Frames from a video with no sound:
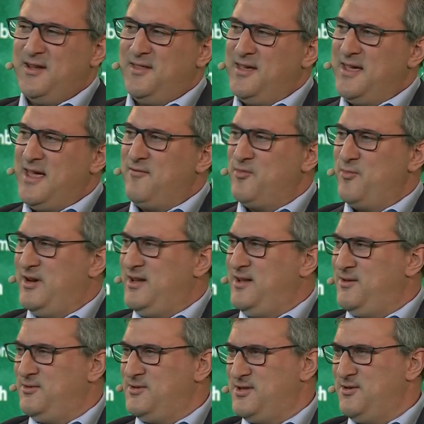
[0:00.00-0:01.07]
I think everybody
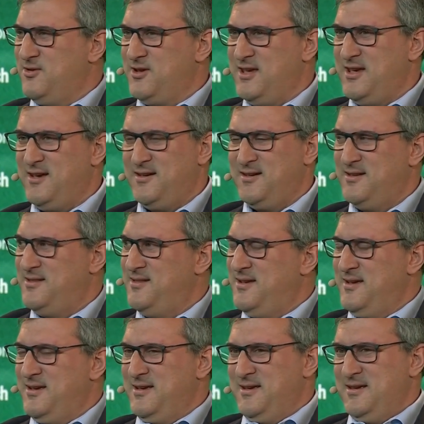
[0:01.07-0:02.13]
knows Nokia, and
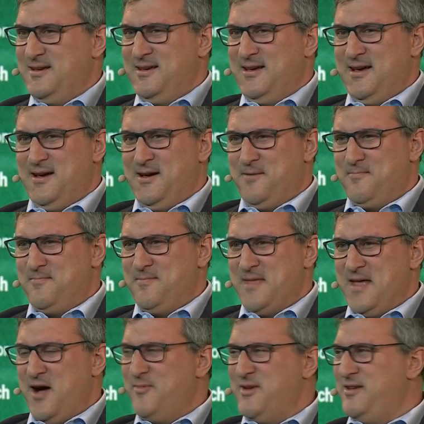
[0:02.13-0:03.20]
um,
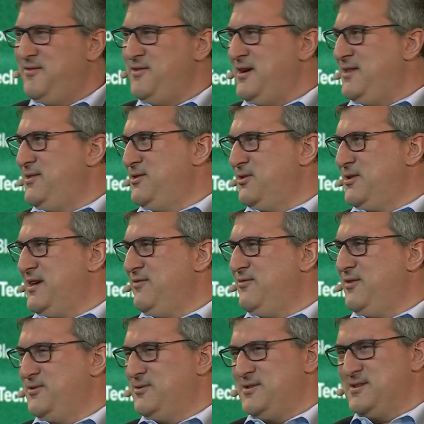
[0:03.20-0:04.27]
how many of you had Nokia
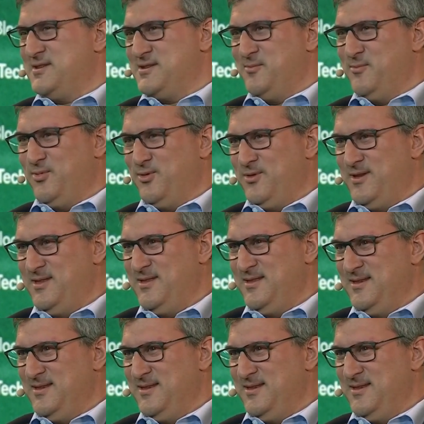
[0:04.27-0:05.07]
phones at some point?